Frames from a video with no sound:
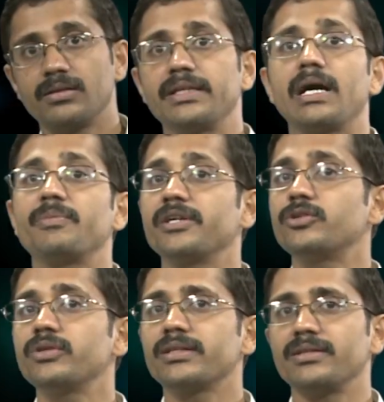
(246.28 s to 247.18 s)
they appear
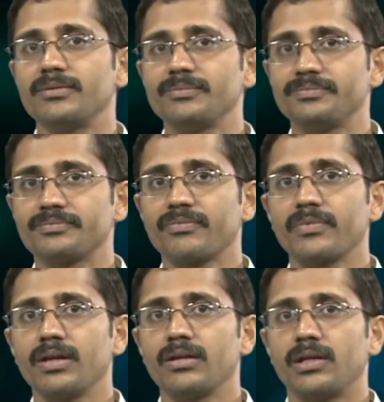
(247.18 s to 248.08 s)
together.
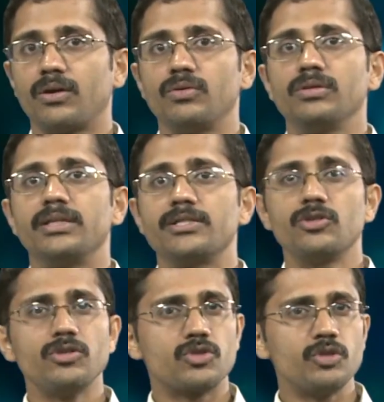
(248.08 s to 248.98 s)
Now, there is
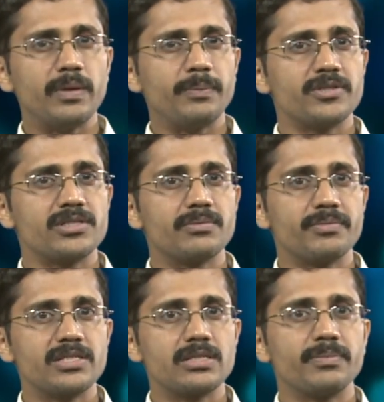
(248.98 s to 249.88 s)
no superposition
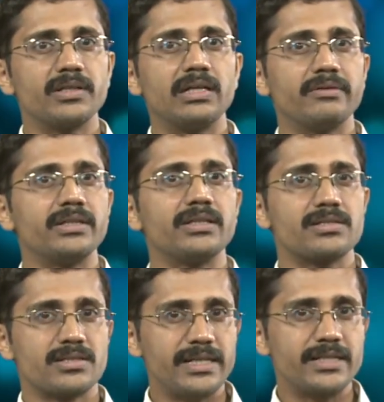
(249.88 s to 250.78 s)
principle governing the
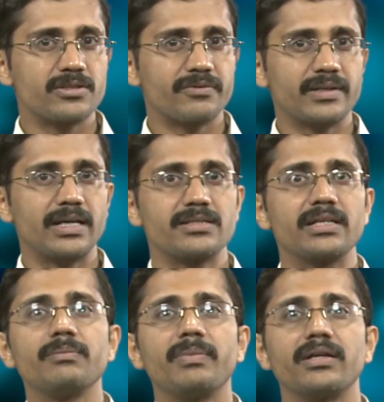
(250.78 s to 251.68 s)
states of
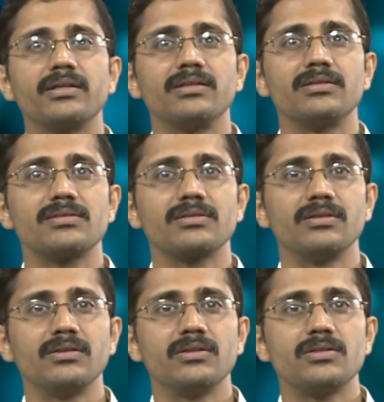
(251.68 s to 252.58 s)
classical particles.
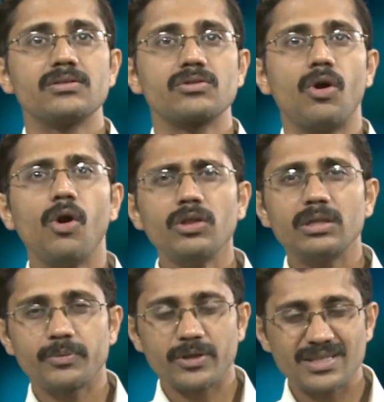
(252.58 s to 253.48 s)
So, all the
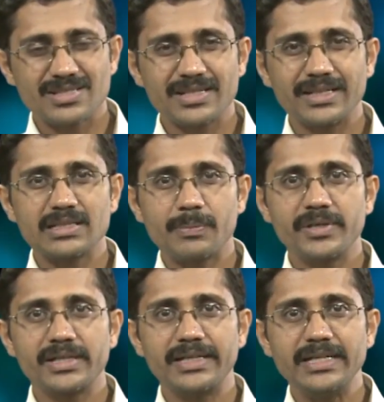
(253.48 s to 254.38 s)
product states
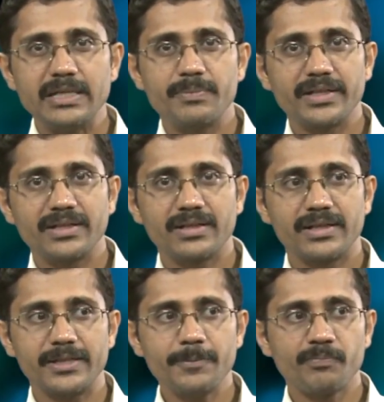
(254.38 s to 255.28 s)
appear
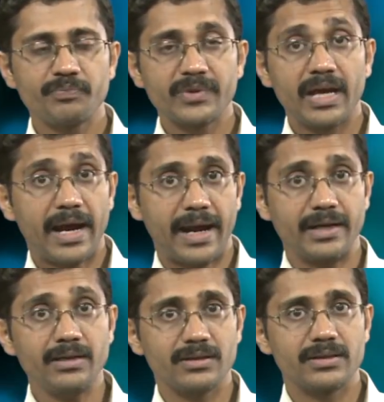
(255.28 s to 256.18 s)
independently,
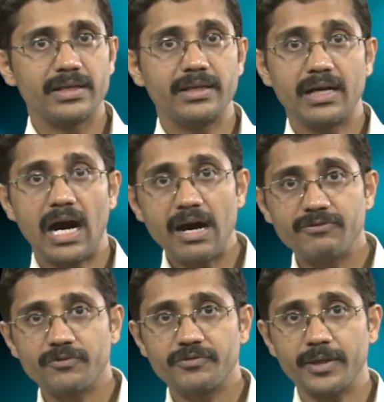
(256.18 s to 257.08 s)
and in half
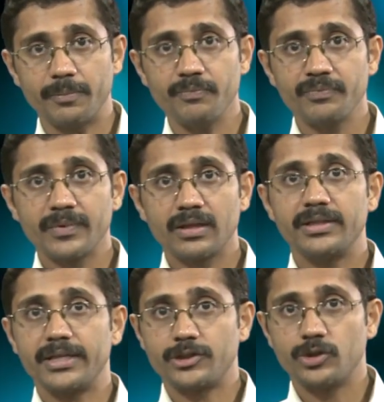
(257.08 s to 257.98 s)
of them
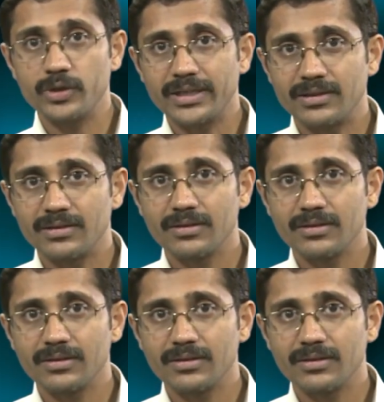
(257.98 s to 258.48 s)
they are together.